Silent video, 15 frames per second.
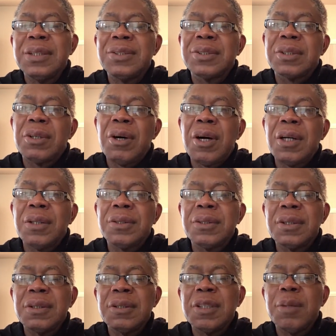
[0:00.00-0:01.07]
called
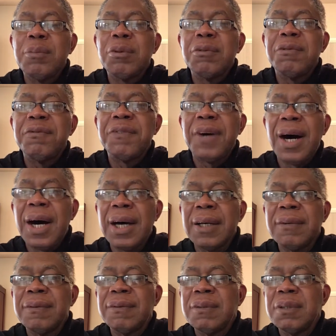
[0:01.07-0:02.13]
number 5,
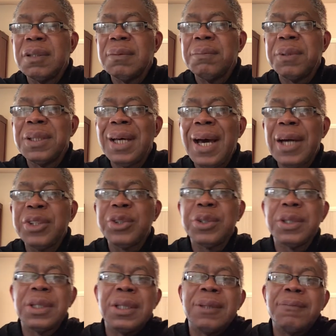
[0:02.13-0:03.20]
but
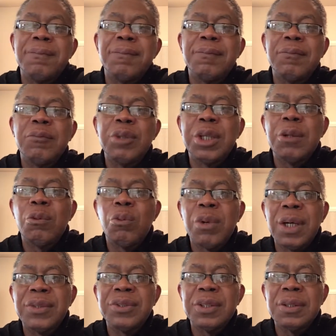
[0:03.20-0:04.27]
actually it
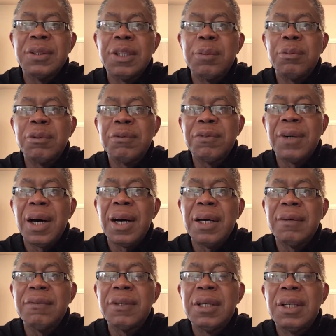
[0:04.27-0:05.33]
wasn't number 5.
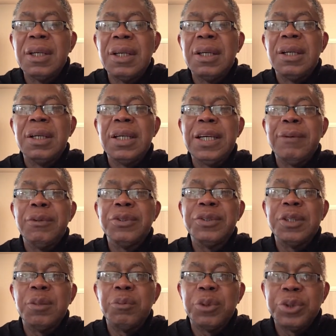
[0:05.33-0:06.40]
It was
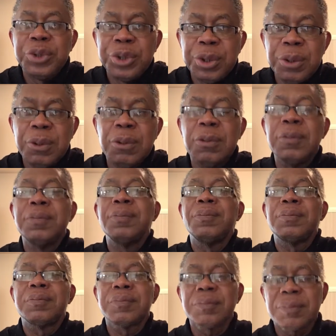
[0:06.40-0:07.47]
number 2.
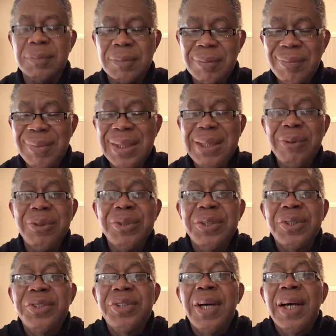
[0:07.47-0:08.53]
It was the
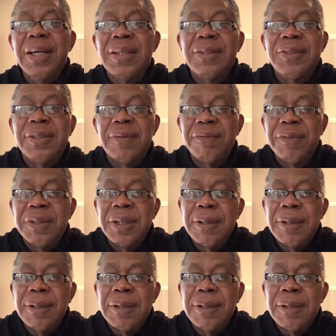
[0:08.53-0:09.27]
second symphony.